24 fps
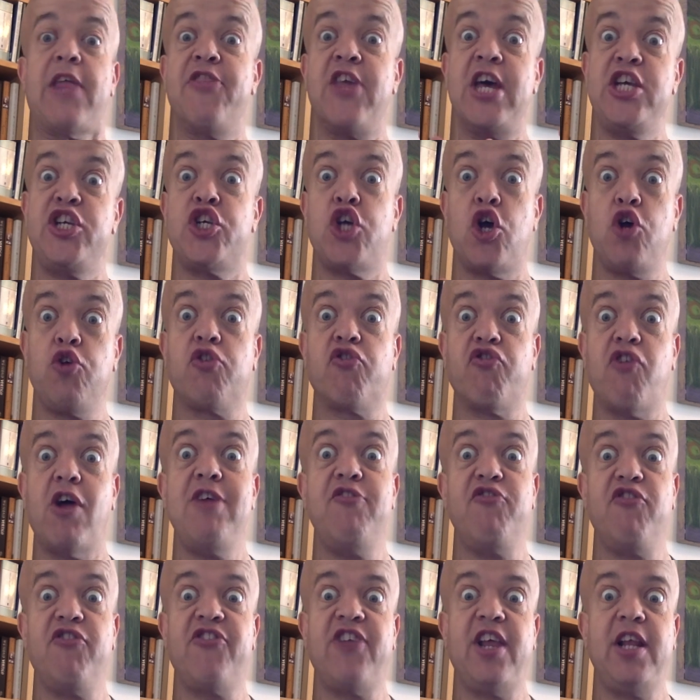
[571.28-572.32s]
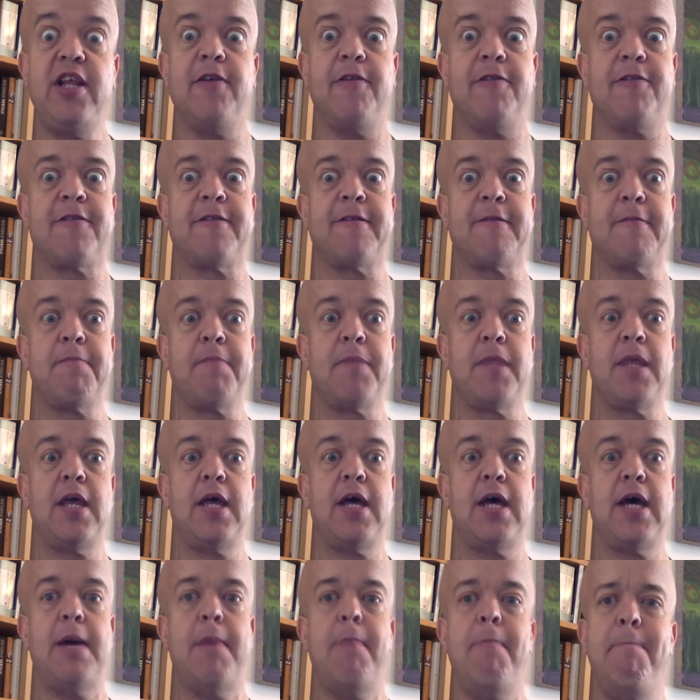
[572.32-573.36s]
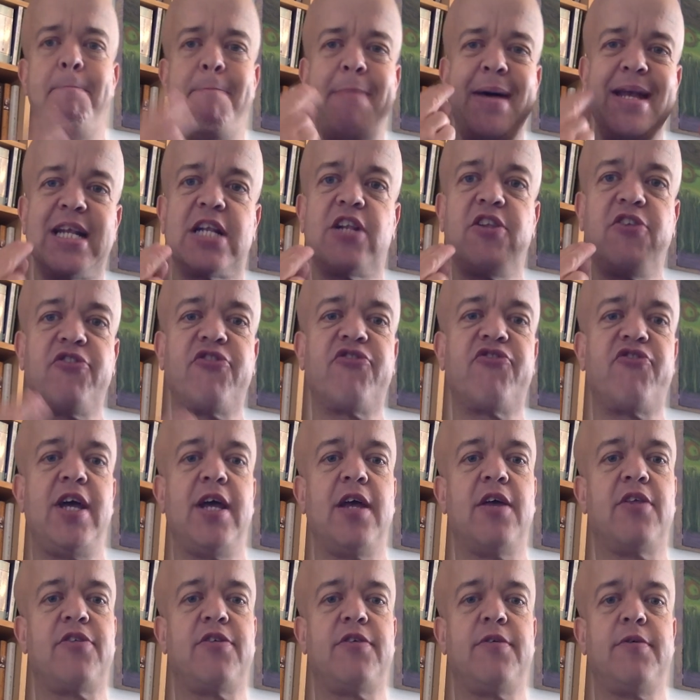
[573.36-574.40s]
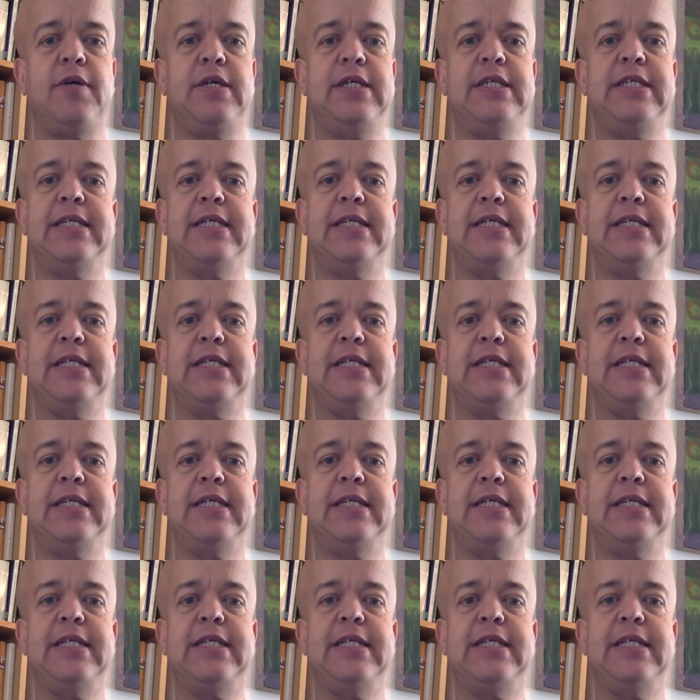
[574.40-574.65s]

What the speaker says: They showed great resilience, mental strength.